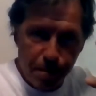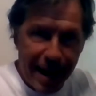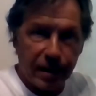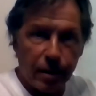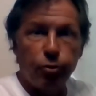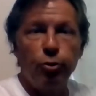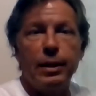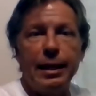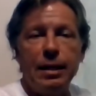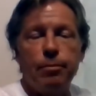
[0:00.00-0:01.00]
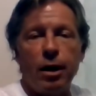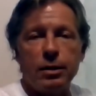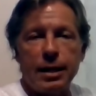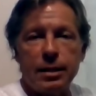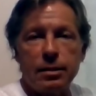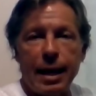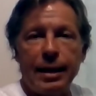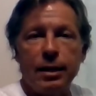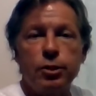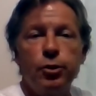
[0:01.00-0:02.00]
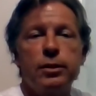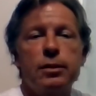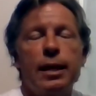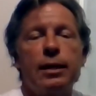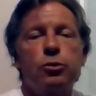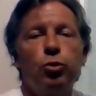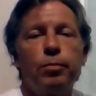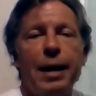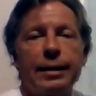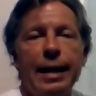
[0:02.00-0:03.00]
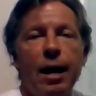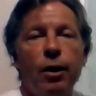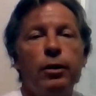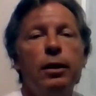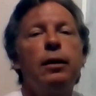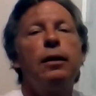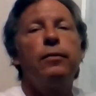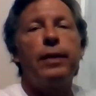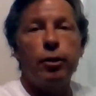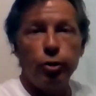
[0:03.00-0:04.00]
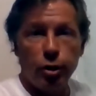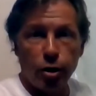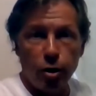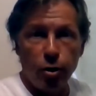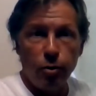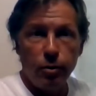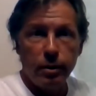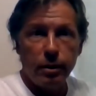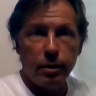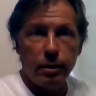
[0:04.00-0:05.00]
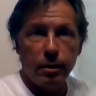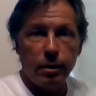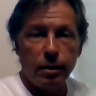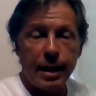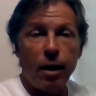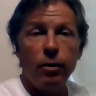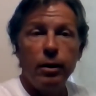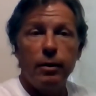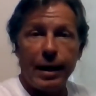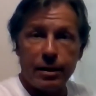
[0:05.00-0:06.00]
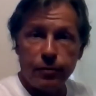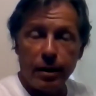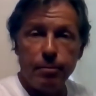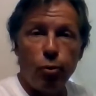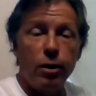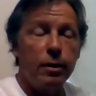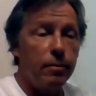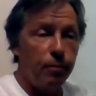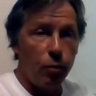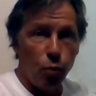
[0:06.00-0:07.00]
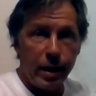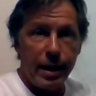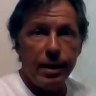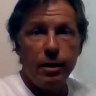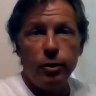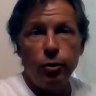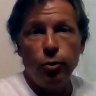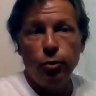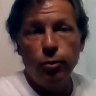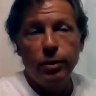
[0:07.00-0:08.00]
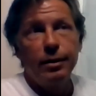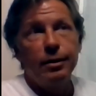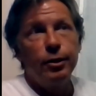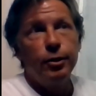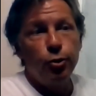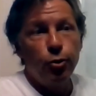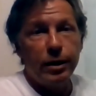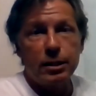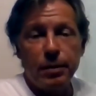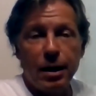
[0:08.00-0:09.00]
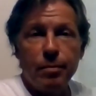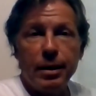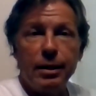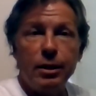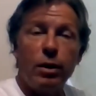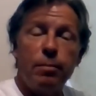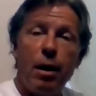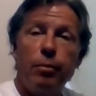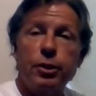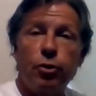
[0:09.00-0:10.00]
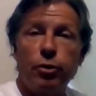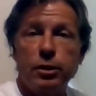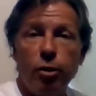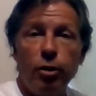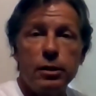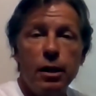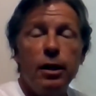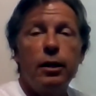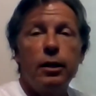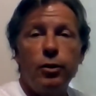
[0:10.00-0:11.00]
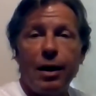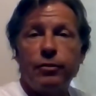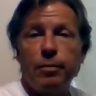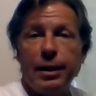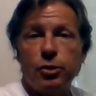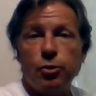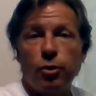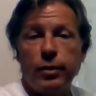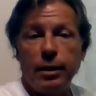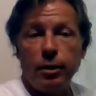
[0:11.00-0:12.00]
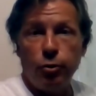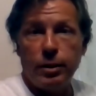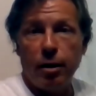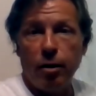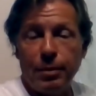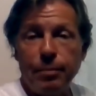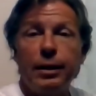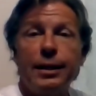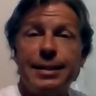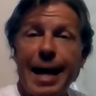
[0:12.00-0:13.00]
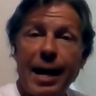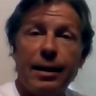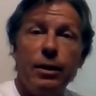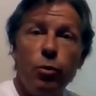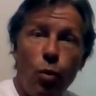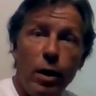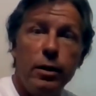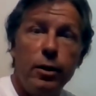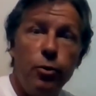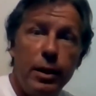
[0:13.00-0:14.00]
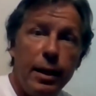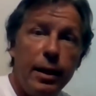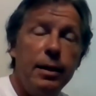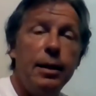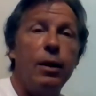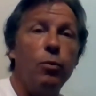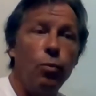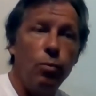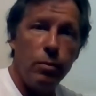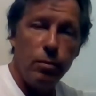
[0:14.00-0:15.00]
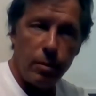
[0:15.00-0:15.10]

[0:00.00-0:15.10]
made it through the heat process. And as soon as things cooled back down, they could grow. Now, that's very important. When you do an experiment and you want to publish your results, you have to make sure that you tell people exactly what you did and